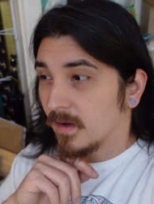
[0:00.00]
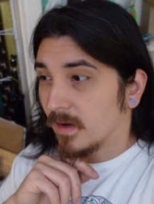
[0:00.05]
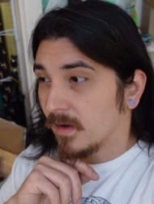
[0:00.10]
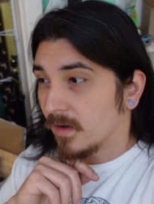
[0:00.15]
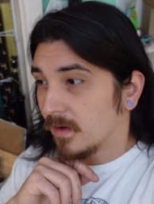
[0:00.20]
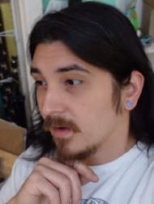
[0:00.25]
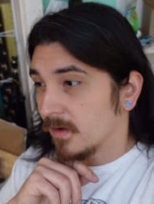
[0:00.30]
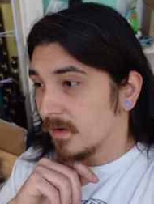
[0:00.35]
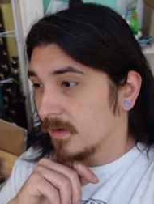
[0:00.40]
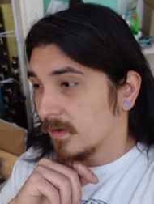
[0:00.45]

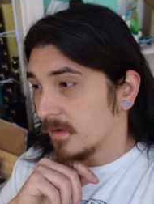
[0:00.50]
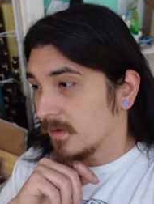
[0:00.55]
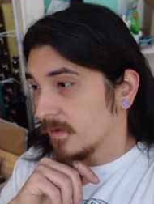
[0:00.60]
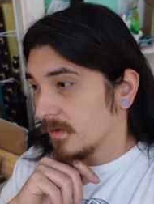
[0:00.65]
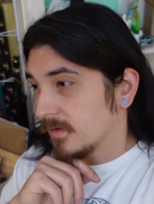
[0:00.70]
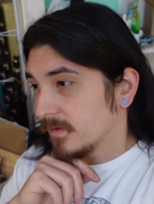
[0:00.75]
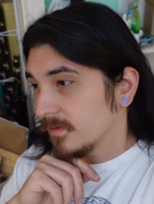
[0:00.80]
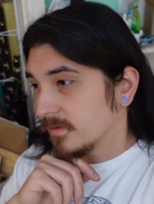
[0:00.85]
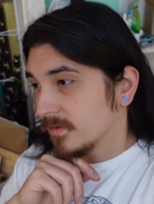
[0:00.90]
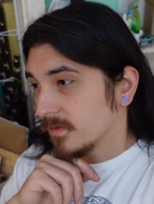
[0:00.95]
uh,
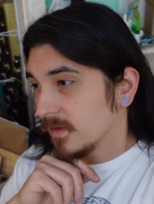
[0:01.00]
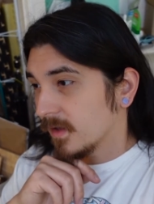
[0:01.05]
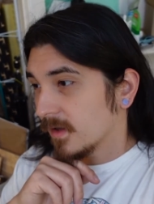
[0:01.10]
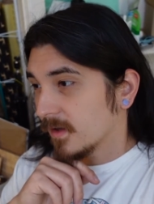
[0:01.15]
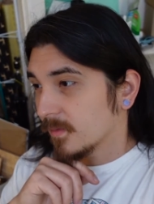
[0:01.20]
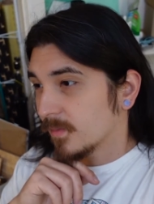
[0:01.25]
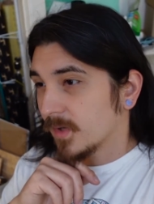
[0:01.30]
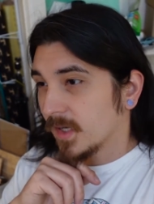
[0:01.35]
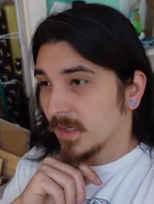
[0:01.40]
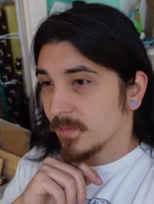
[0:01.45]
a
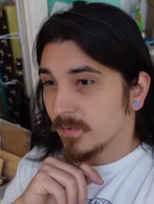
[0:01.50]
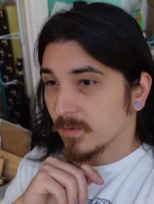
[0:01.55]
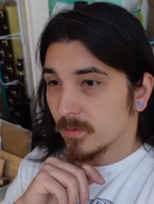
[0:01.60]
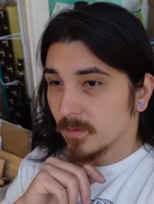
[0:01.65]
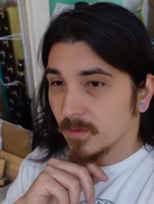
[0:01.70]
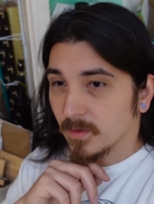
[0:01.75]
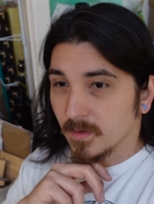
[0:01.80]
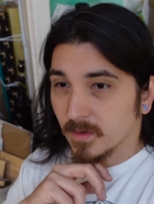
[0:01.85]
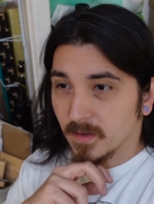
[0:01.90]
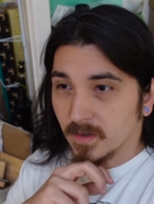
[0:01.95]
lot of
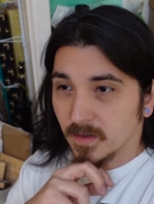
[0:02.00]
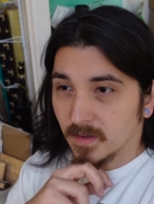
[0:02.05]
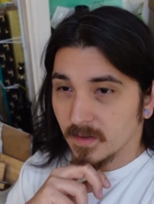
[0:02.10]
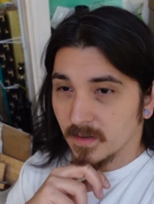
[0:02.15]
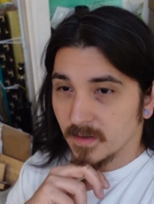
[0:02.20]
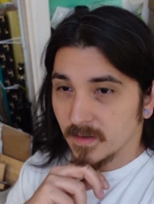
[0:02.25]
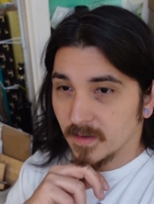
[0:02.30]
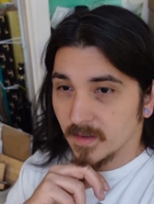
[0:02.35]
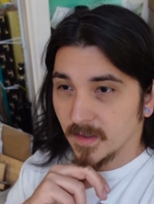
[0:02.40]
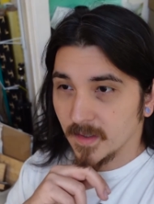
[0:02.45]
paperwork,
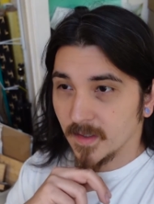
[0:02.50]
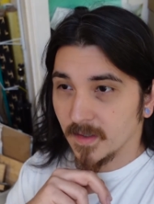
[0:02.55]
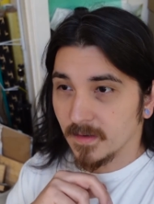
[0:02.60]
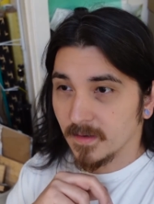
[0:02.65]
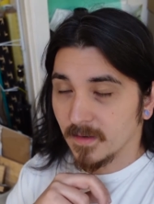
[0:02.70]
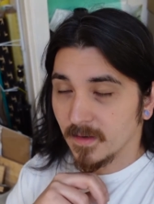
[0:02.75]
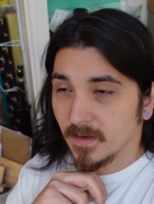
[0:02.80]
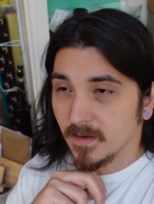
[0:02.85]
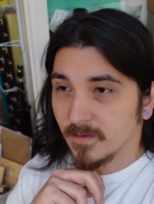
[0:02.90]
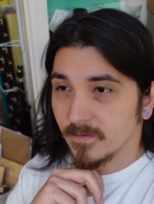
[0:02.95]
uh,
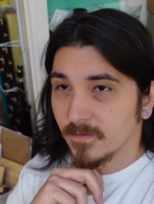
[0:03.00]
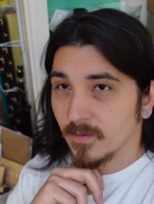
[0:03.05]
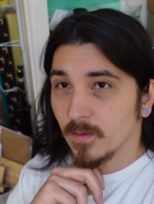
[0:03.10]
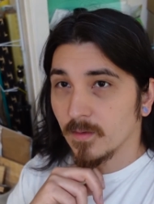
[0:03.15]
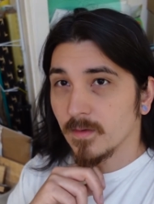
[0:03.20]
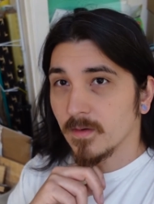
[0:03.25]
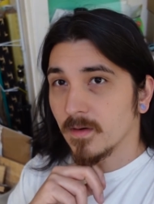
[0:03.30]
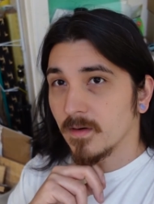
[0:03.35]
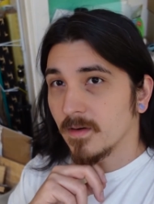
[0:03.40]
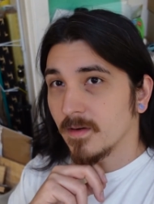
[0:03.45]
a lot of
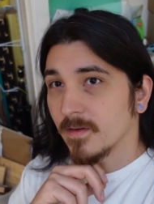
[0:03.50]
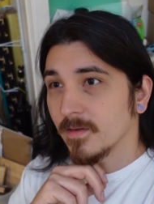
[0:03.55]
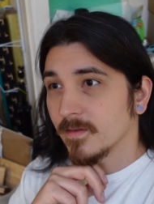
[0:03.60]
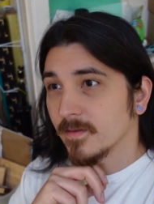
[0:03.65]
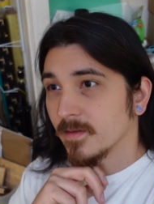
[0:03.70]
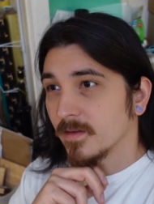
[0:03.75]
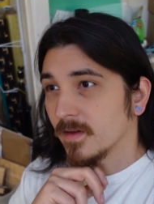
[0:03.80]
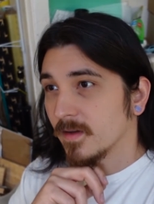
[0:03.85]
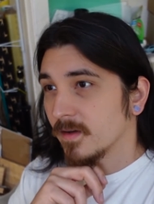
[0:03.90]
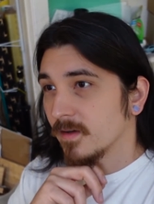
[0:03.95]
phone
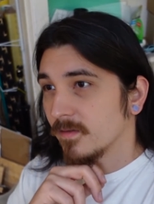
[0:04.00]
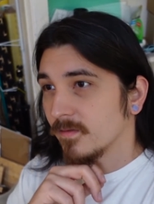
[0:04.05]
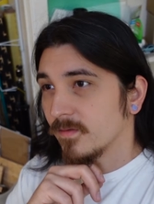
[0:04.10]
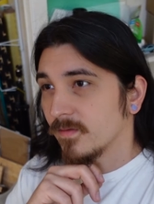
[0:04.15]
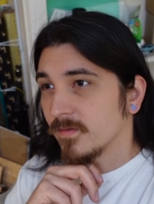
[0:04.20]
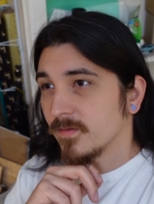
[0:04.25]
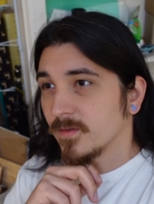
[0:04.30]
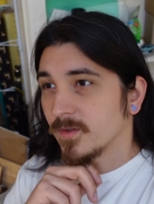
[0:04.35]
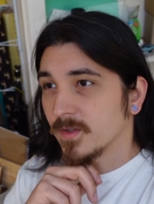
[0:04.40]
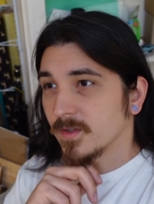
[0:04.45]
calls, a lot of
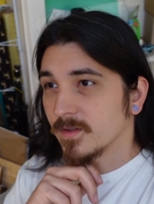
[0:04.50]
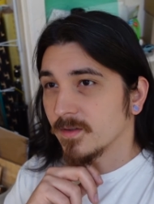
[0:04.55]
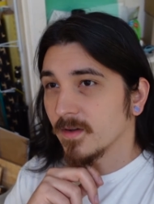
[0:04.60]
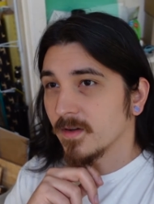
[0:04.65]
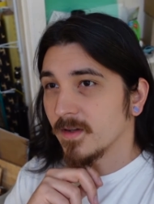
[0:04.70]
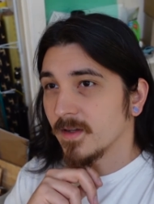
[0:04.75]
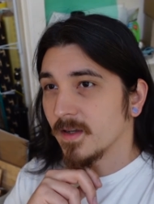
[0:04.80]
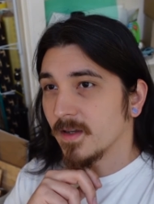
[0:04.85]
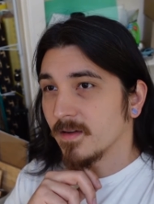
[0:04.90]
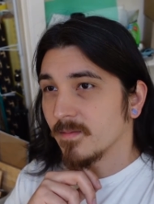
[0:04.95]
just
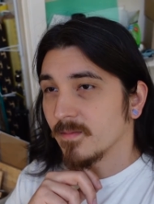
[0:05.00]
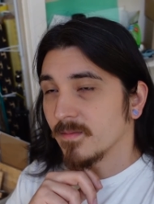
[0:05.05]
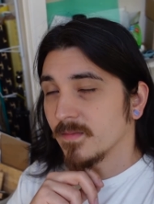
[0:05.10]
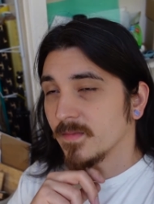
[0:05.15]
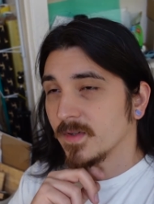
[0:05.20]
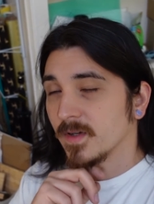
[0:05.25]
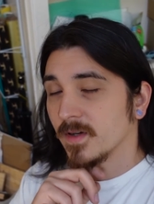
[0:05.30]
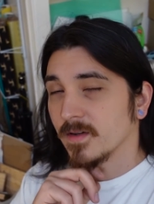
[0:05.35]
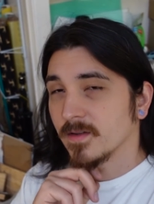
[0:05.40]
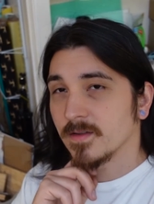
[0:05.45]
trying to get
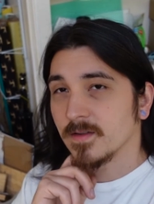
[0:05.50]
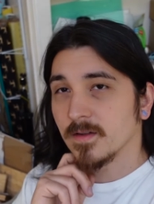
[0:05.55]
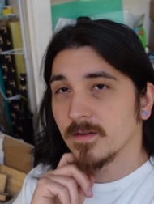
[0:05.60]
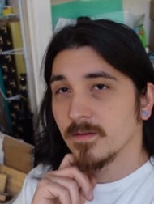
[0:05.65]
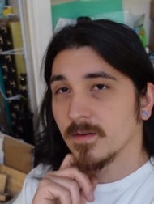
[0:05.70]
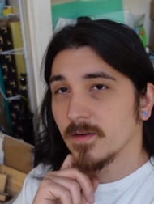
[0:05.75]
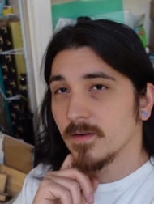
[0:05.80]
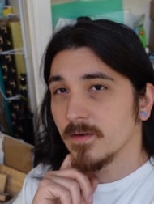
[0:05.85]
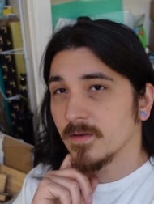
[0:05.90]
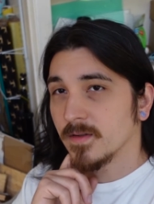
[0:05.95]
ducks in a
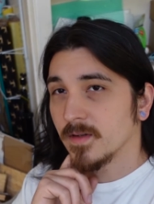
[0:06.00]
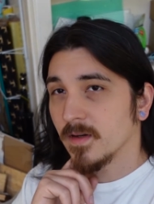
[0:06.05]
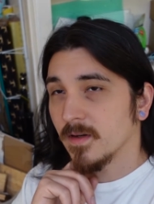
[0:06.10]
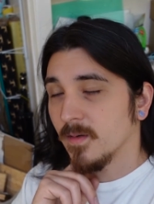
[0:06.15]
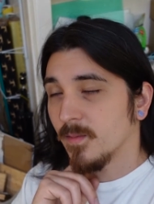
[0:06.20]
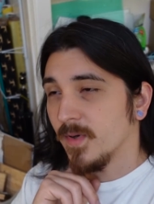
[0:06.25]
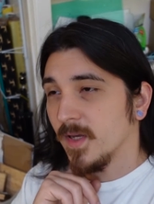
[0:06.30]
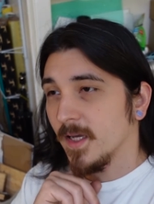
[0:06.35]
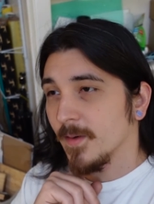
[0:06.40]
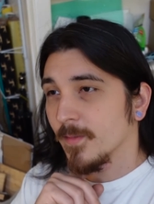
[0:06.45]
row, a ton
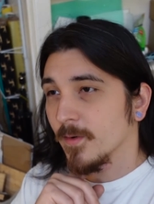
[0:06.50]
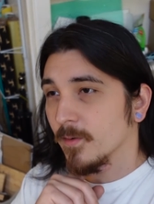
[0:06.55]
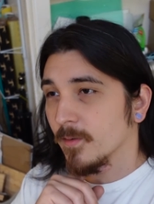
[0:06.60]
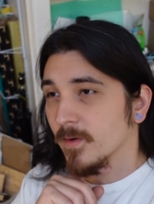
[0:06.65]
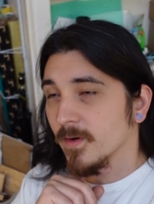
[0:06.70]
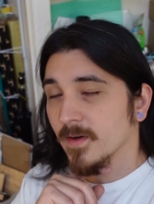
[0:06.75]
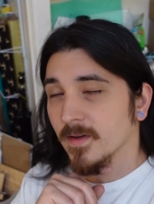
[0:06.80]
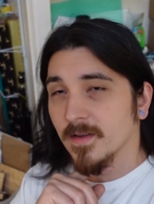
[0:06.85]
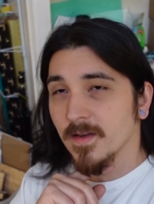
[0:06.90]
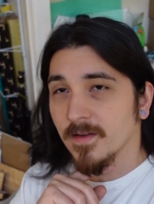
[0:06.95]
of
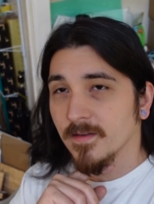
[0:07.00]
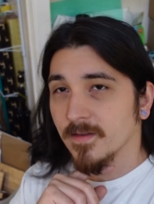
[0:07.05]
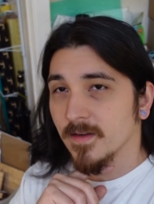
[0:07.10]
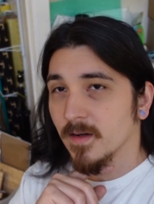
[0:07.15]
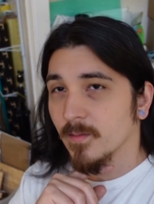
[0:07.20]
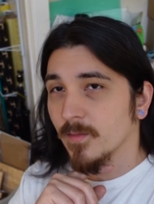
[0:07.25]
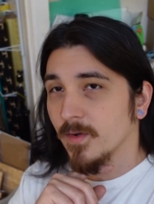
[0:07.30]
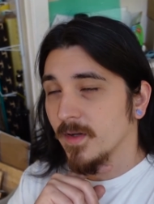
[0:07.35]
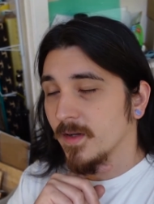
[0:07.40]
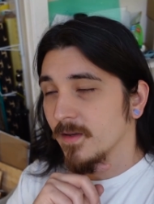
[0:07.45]
paperwork, things that
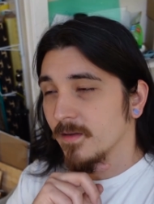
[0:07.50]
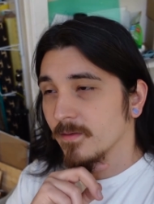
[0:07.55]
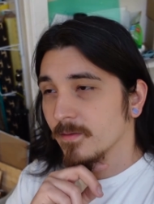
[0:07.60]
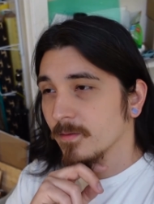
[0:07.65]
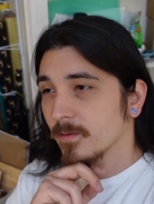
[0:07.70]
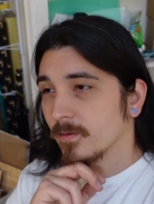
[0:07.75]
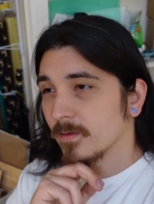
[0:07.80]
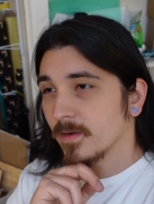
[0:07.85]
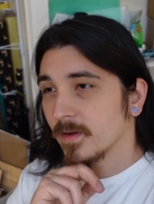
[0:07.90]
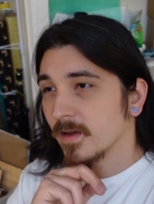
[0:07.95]
I'm reading
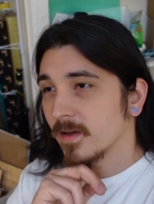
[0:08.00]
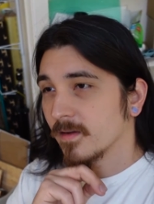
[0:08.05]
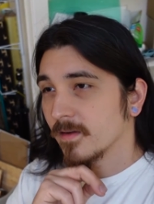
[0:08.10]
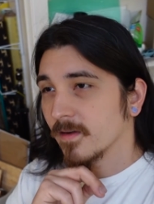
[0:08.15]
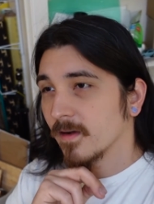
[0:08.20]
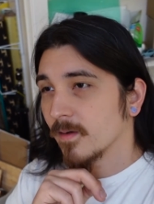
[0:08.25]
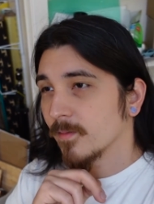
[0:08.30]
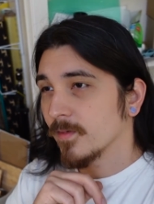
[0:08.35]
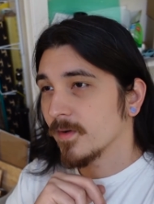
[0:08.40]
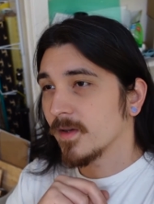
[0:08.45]
through and not
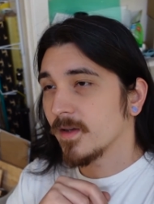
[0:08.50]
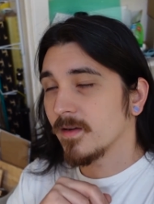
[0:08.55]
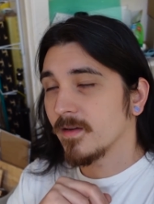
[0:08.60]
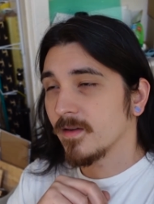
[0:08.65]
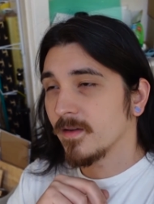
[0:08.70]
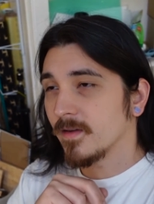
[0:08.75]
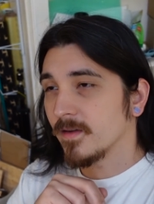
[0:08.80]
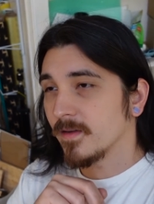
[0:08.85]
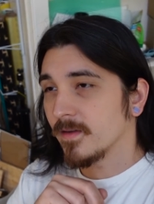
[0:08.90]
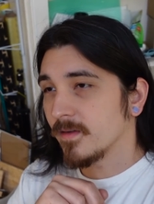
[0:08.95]

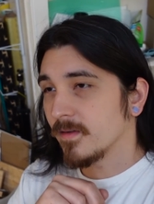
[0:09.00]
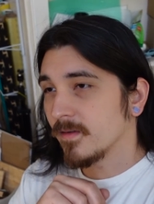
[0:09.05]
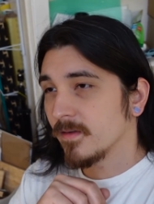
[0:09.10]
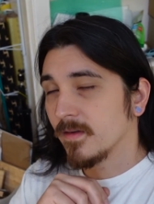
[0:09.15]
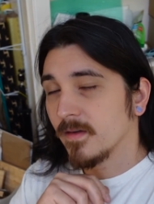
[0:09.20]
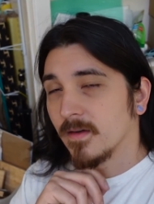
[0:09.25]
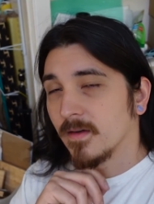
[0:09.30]
comprehending, and